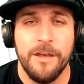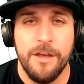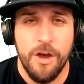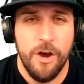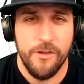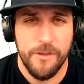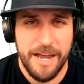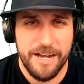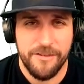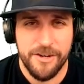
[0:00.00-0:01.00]
On the
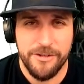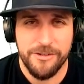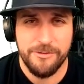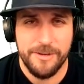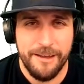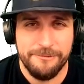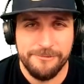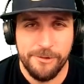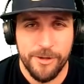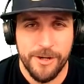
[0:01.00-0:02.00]
back of our notes, we have
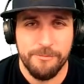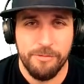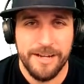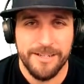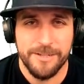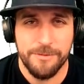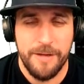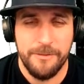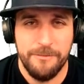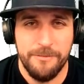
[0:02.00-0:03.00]
4 practice
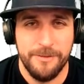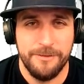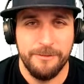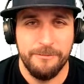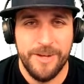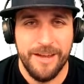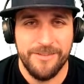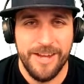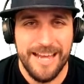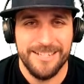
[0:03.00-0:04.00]
problems where we have
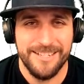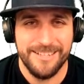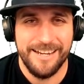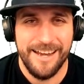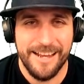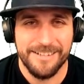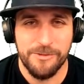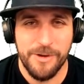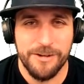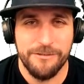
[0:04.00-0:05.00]
to isolate x
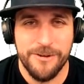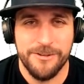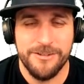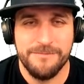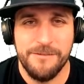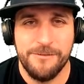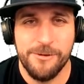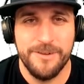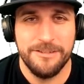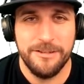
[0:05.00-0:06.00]
squared first before
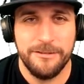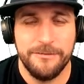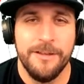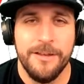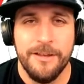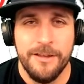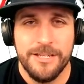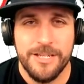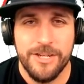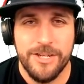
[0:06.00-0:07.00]
we solve.
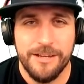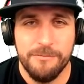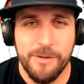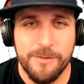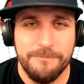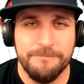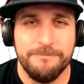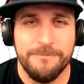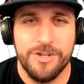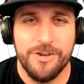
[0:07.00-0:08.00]
So take a moment
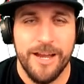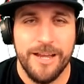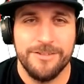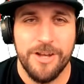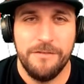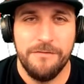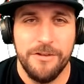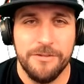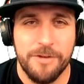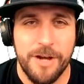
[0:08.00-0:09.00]
and try and solve
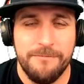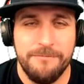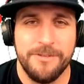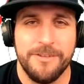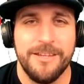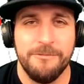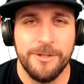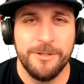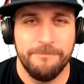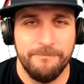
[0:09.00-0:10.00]
those problems, and then
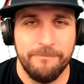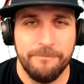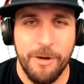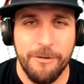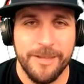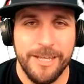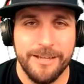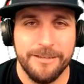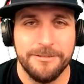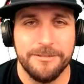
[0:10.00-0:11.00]
we'll go over the
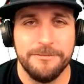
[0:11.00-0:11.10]
answers.